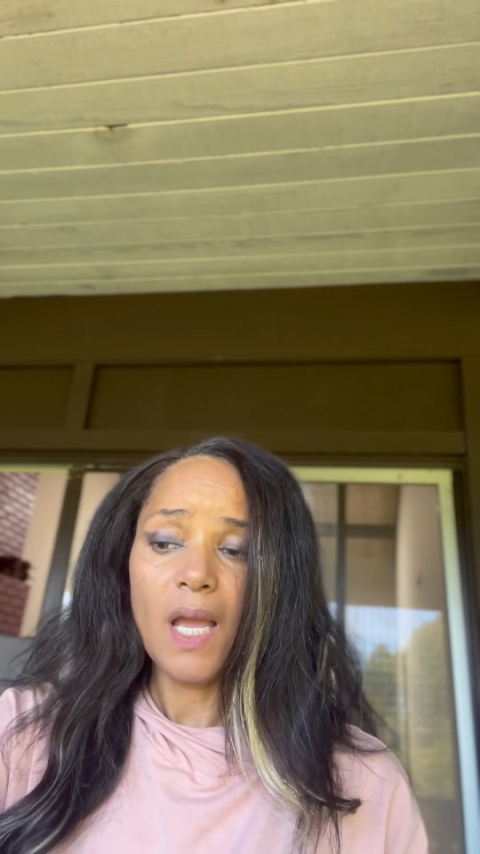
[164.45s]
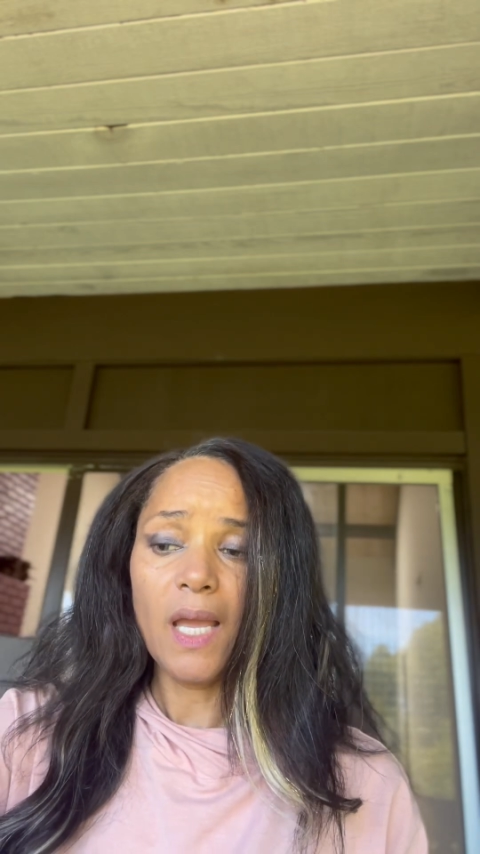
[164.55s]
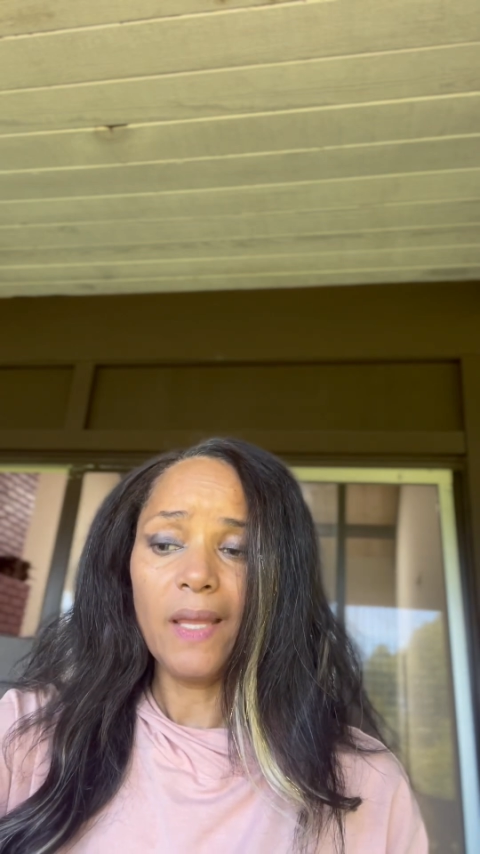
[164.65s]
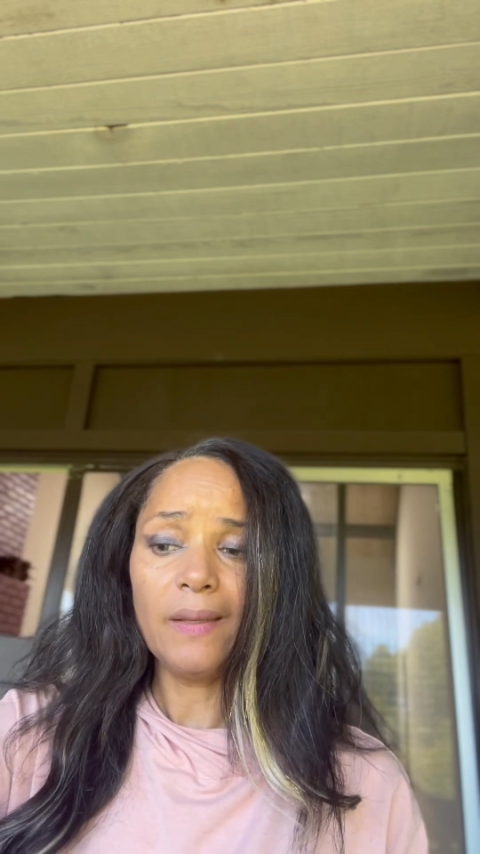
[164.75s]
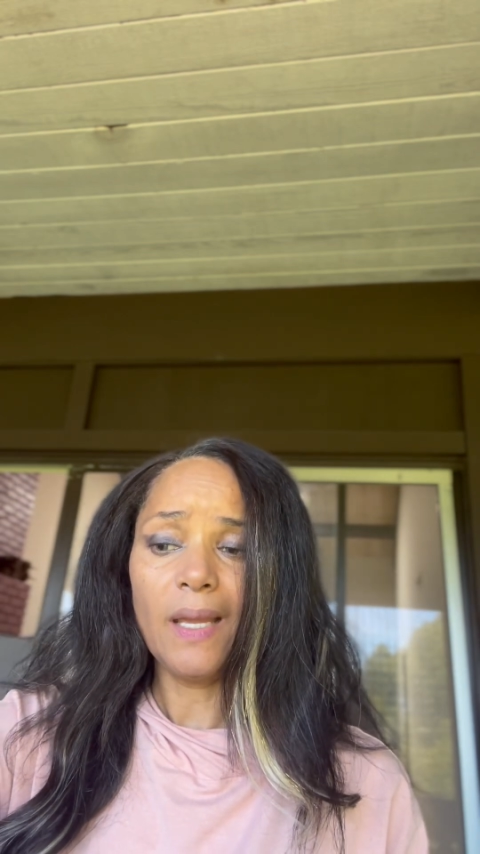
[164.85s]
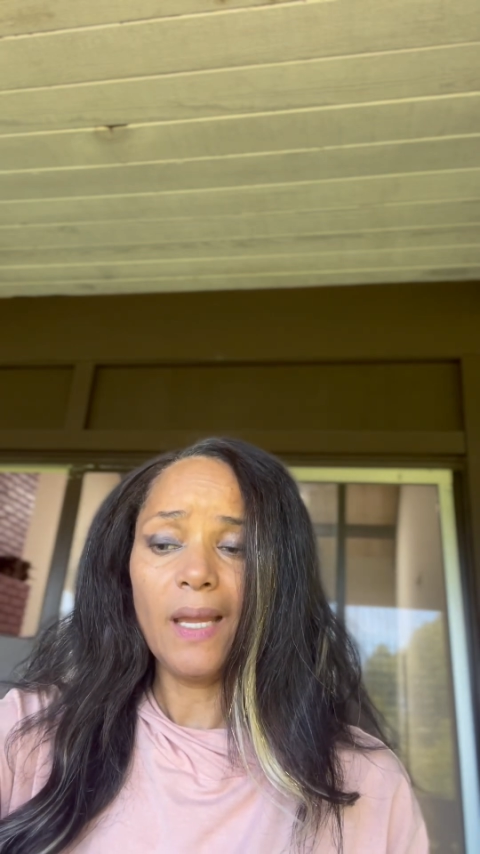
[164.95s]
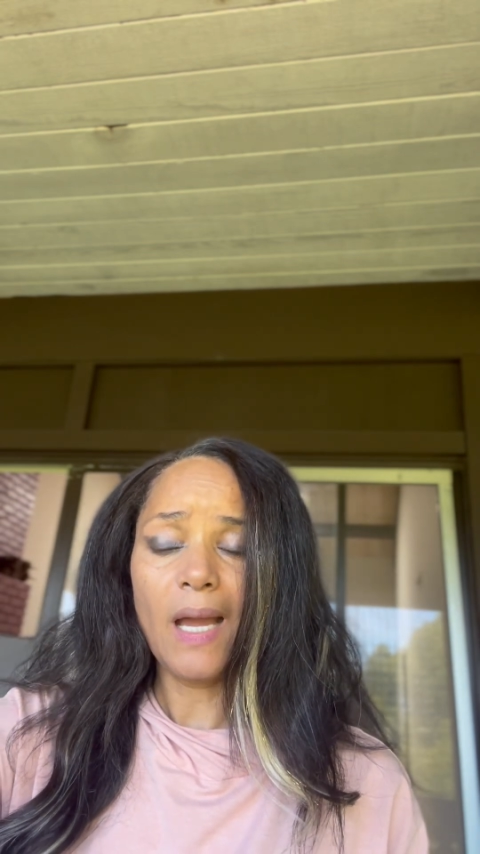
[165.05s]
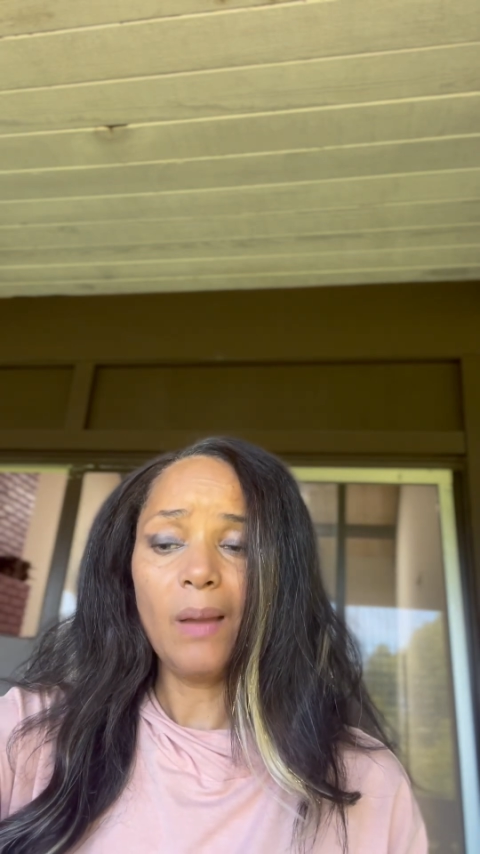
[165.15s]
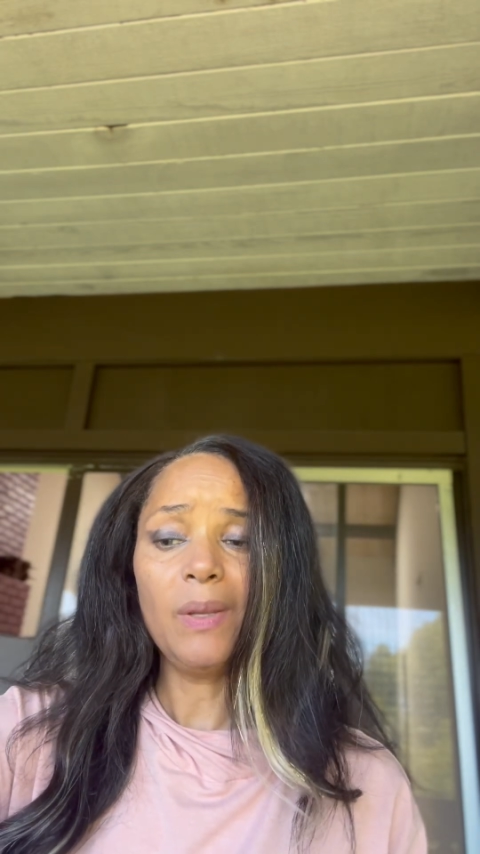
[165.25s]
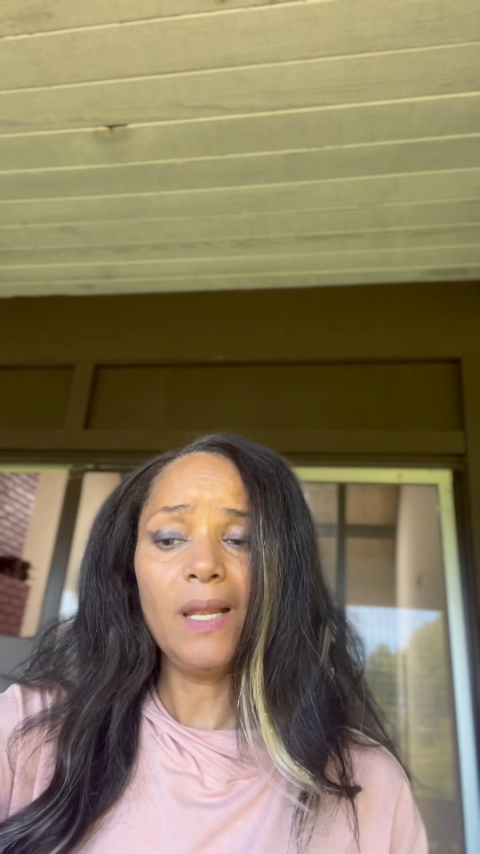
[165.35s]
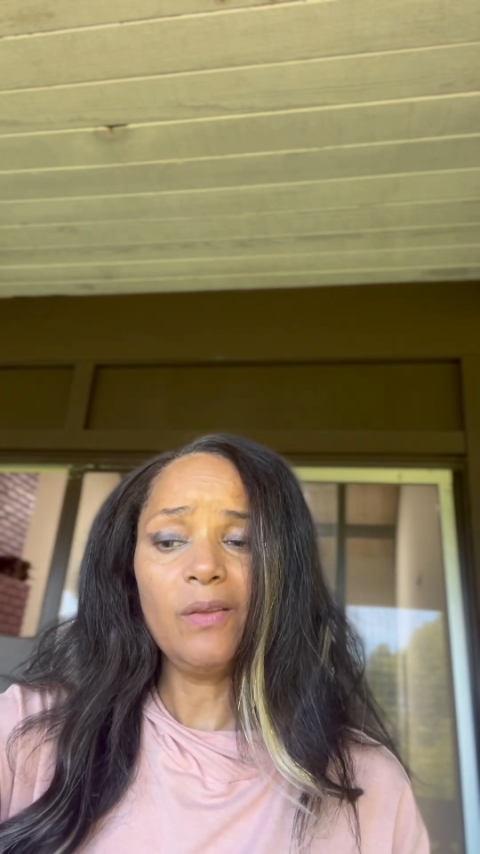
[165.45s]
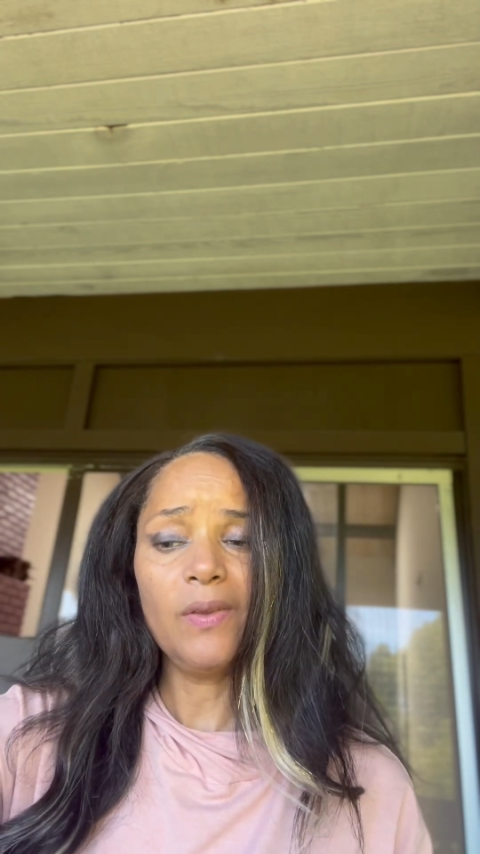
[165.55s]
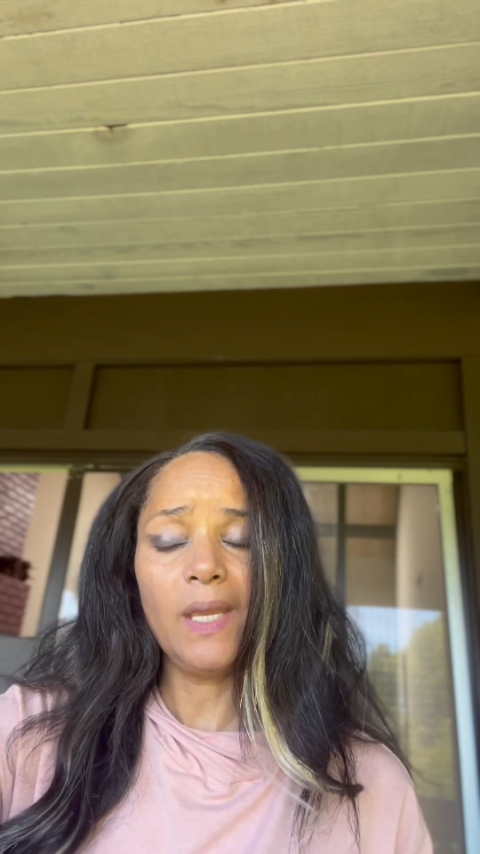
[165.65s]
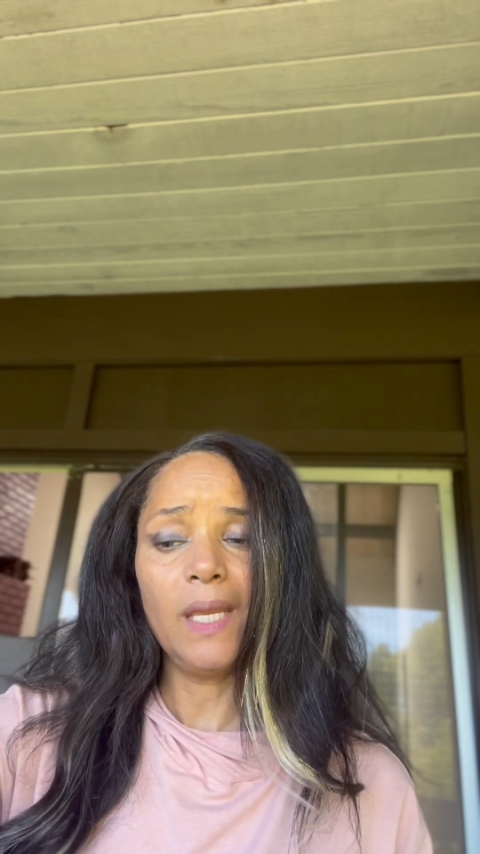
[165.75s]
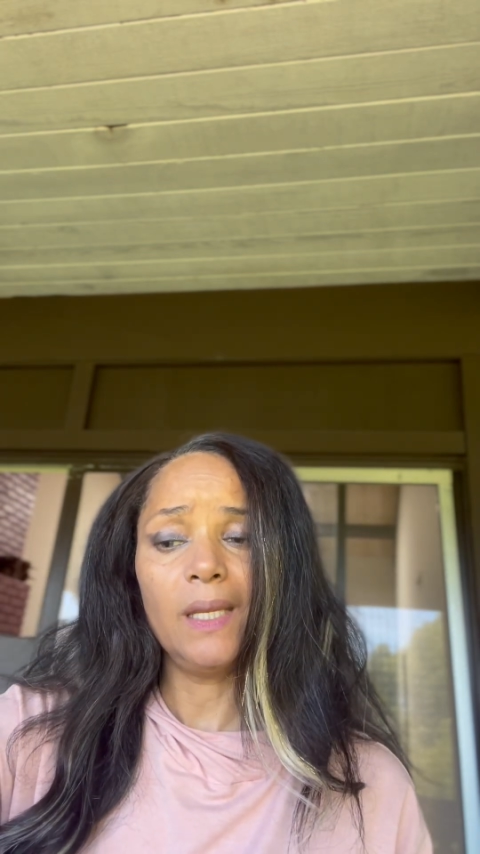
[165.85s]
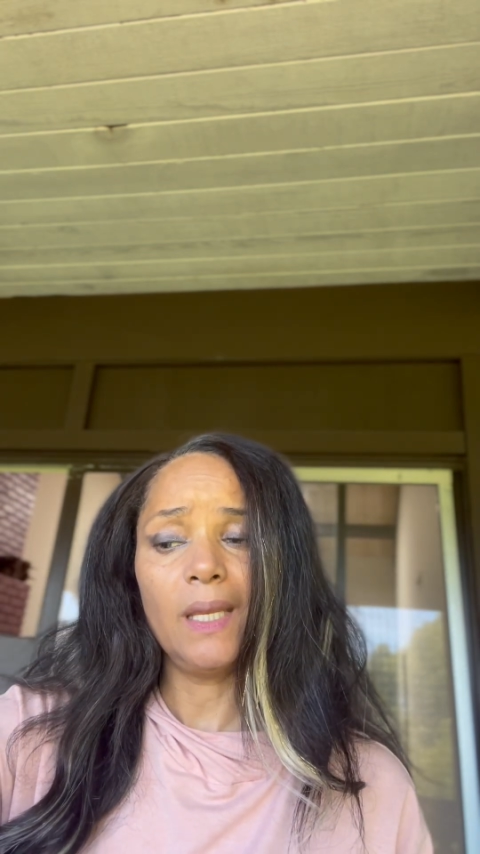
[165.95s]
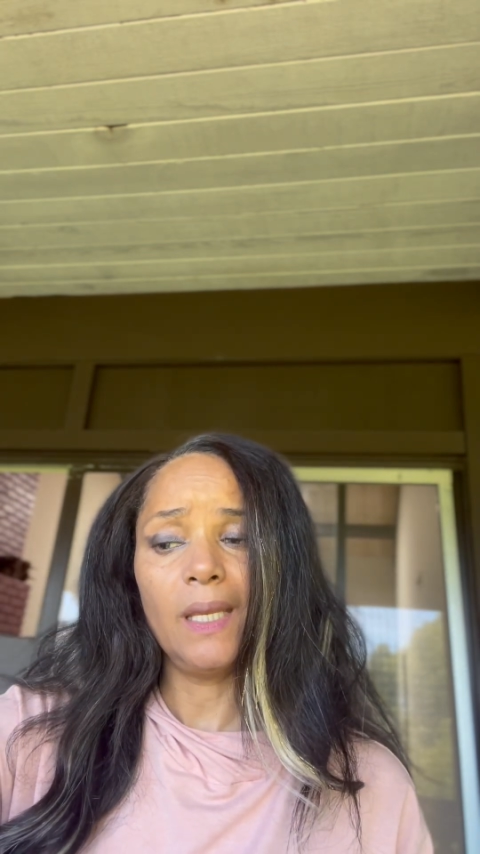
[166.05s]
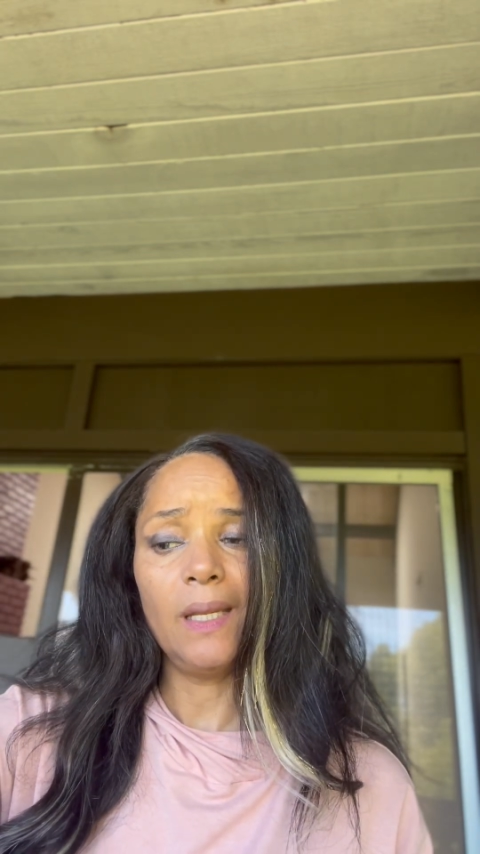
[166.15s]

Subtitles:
and I believe in